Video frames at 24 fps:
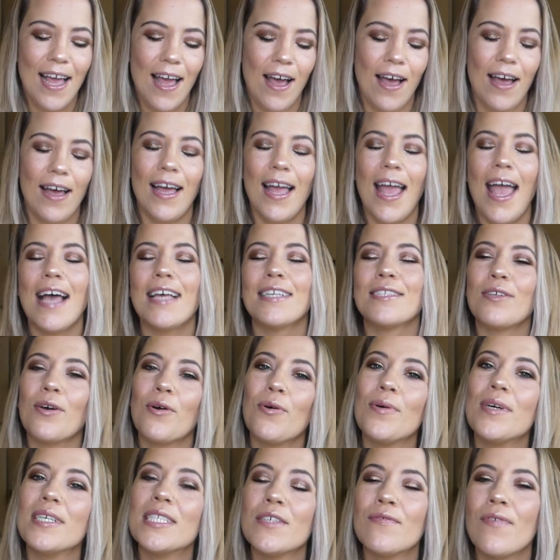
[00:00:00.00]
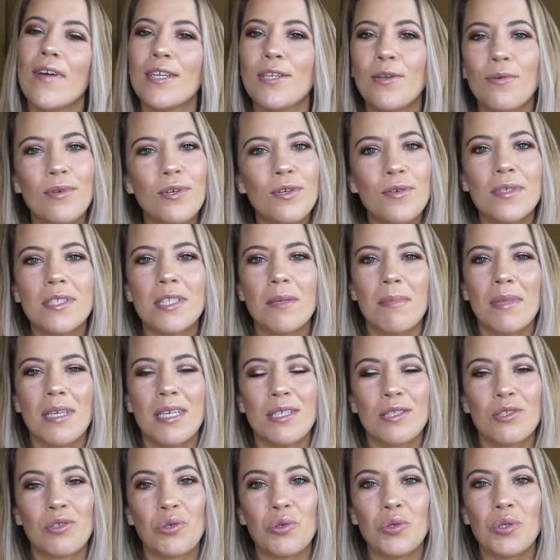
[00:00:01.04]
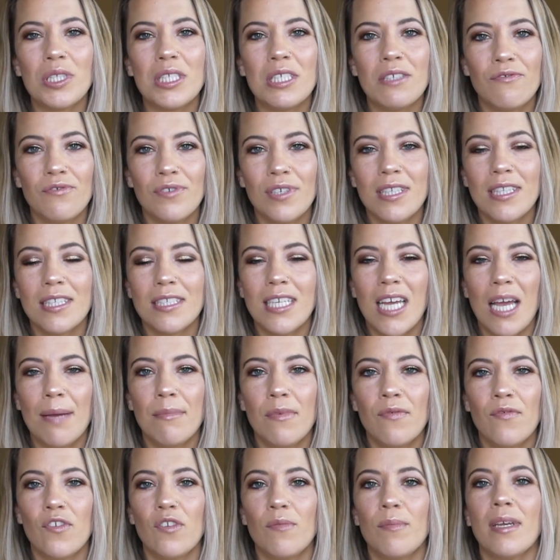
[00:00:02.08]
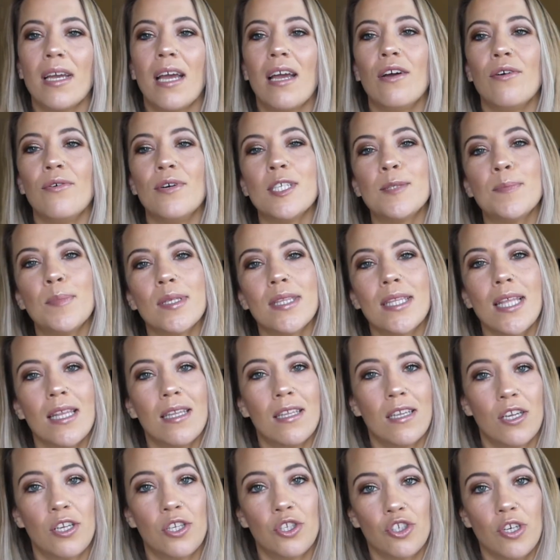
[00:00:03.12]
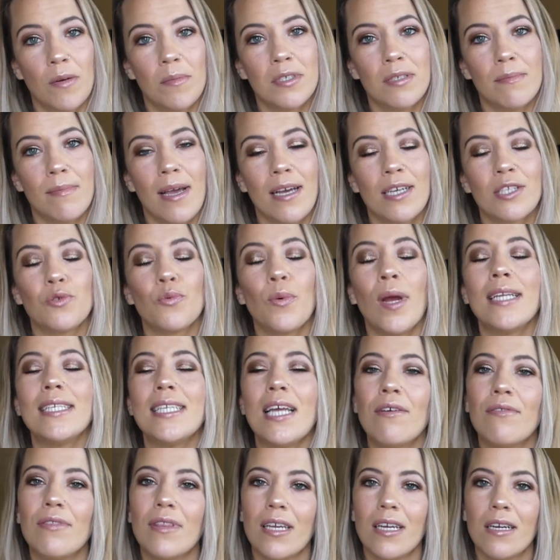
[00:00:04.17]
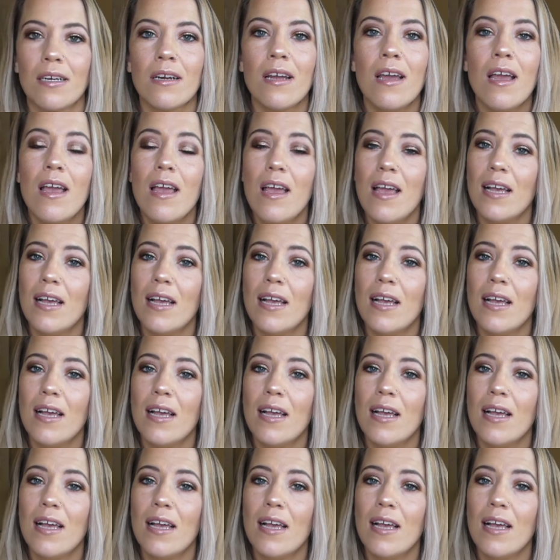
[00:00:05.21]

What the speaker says: As always, if I don't know if something is cruelty-free at the time of filming, I always put that in the description box right down there,